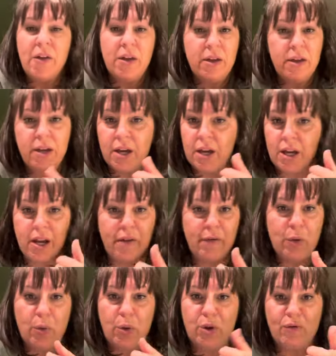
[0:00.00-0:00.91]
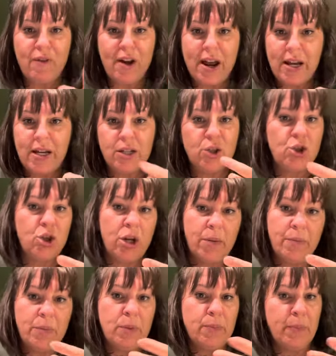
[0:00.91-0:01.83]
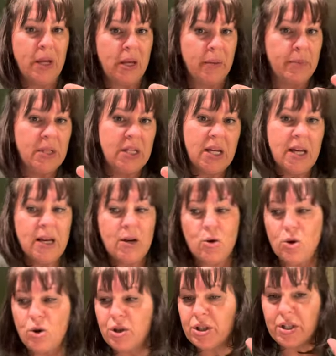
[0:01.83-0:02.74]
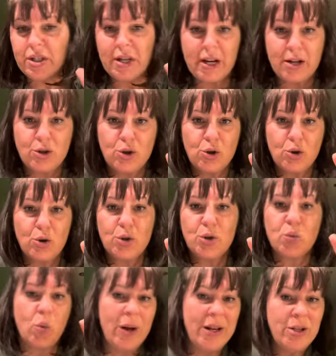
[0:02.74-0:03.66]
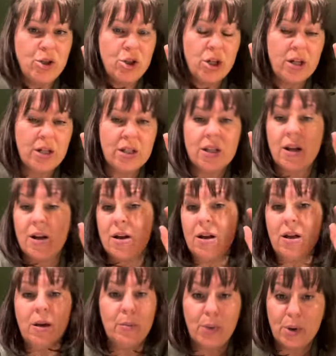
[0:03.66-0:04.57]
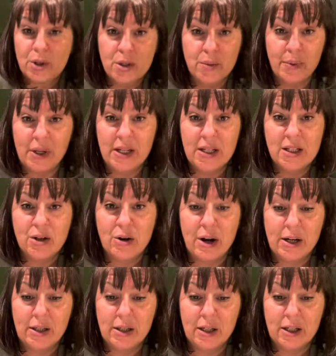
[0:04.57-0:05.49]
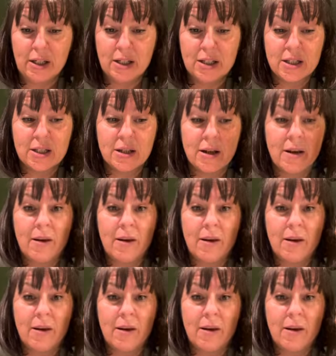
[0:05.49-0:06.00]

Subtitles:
You can have it with rice, chips, baked potatoes, nachos, wedges. Possibilities are endless.